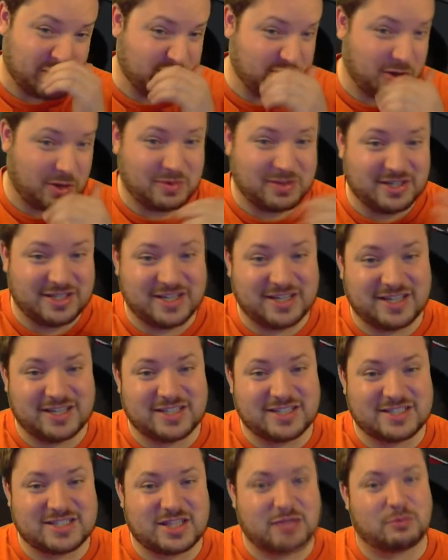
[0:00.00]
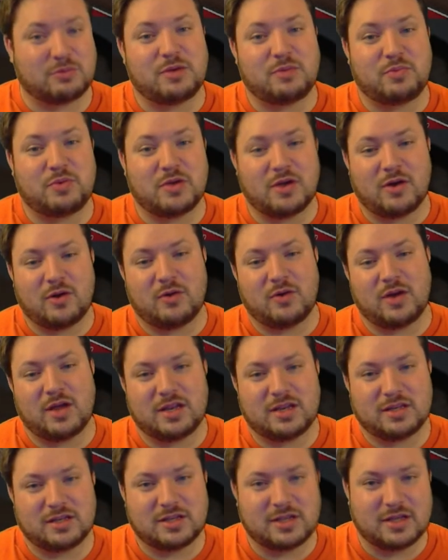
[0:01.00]
so all we need is three P O,
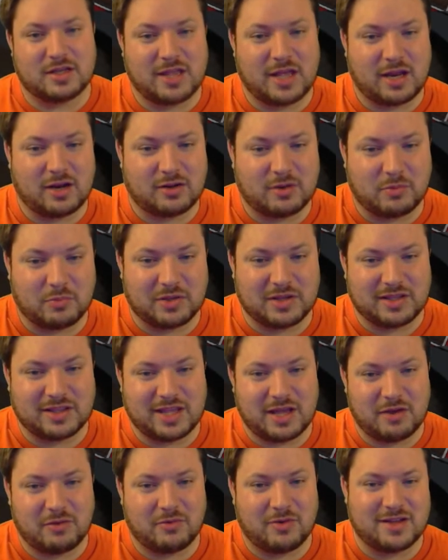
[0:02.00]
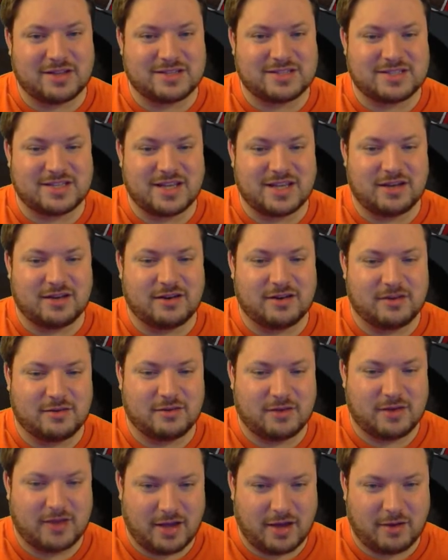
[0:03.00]
and uh, that'll complete that red set.
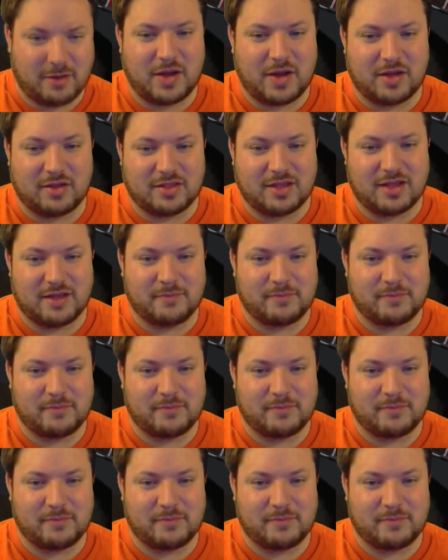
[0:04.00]
How about that?